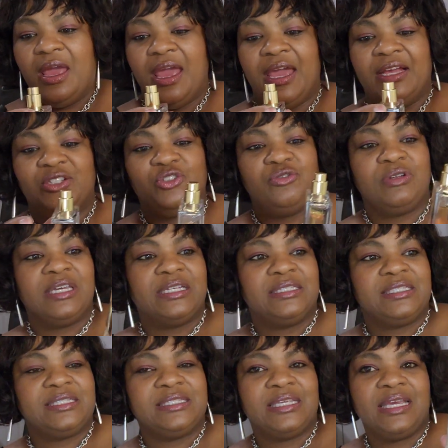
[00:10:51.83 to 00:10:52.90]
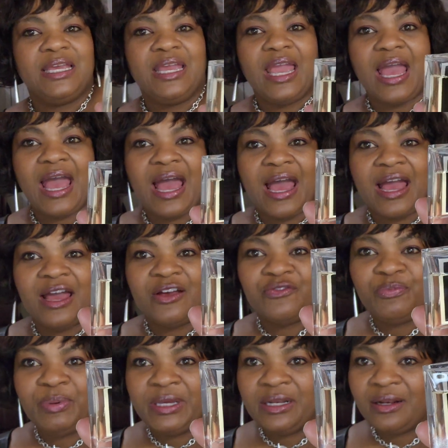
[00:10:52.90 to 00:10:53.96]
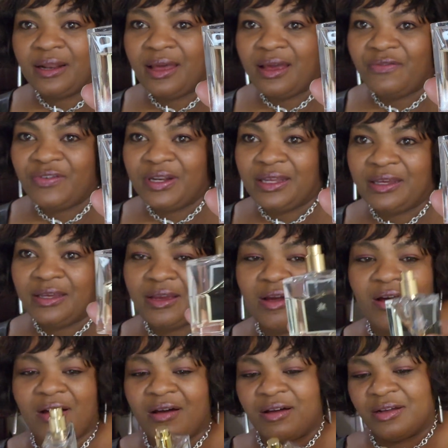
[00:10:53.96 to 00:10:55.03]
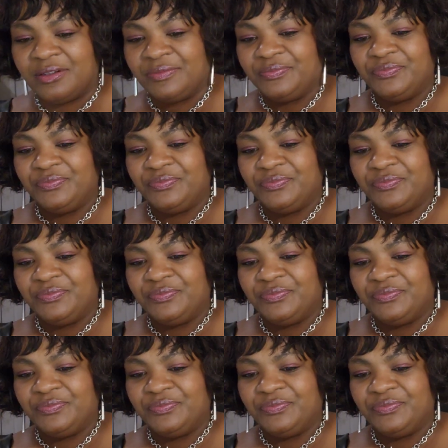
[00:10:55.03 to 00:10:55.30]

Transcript: As you can see, I've been loving it, y'all.